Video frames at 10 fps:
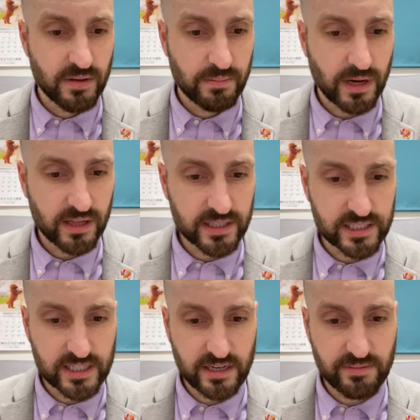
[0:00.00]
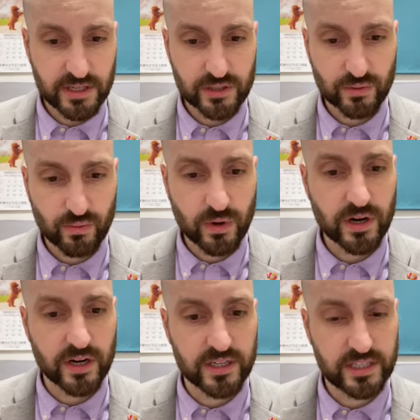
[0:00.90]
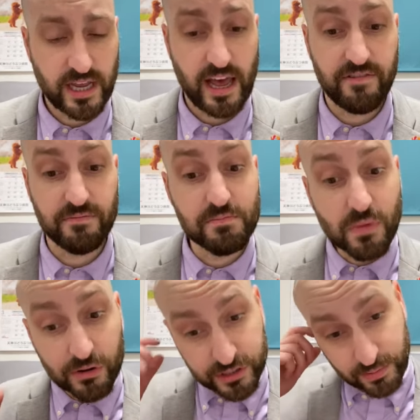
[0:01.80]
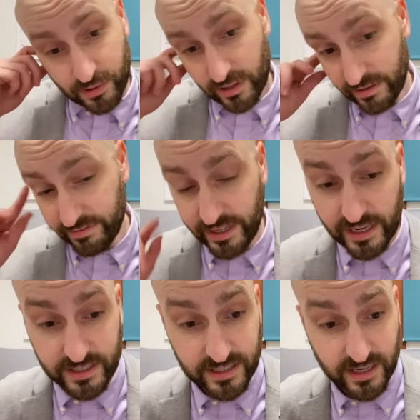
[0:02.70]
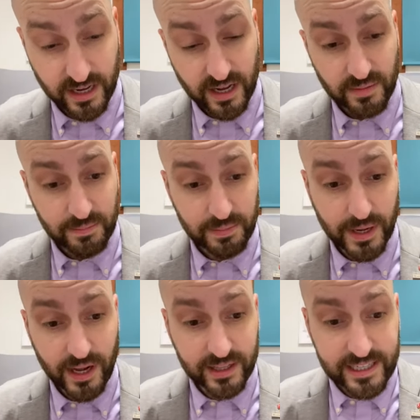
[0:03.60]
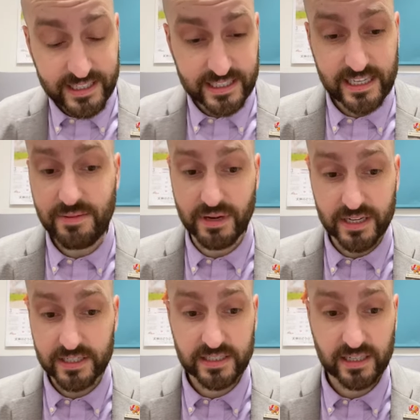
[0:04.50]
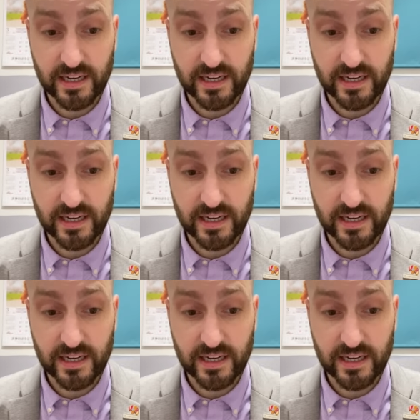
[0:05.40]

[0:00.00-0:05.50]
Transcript: Polysemous words have multiple of these. Polysemous.